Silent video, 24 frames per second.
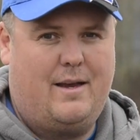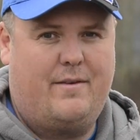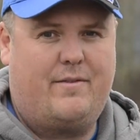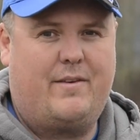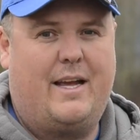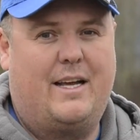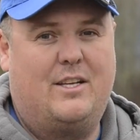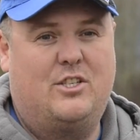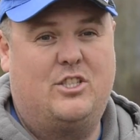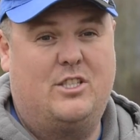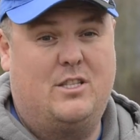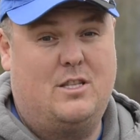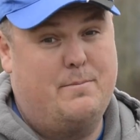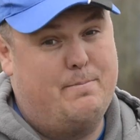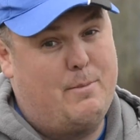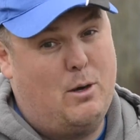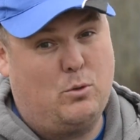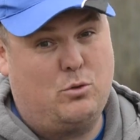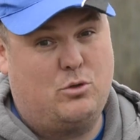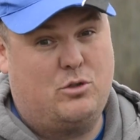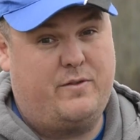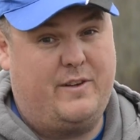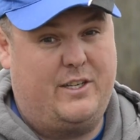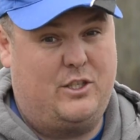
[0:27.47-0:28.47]
of catching the
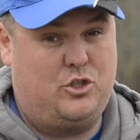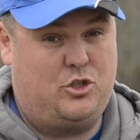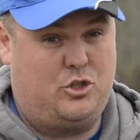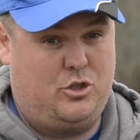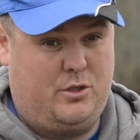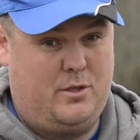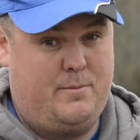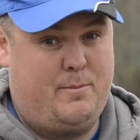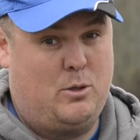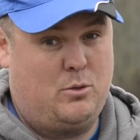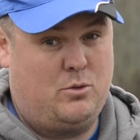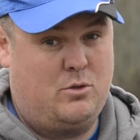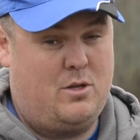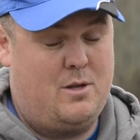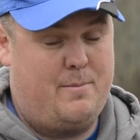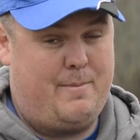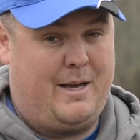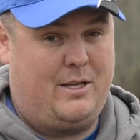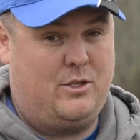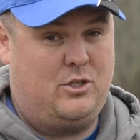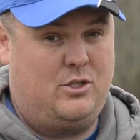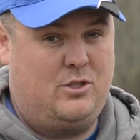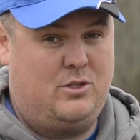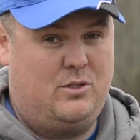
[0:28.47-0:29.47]
most fish during most of the
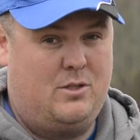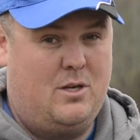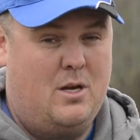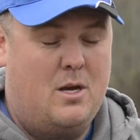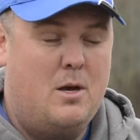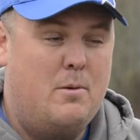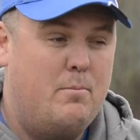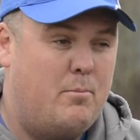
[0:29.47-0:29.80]
matches,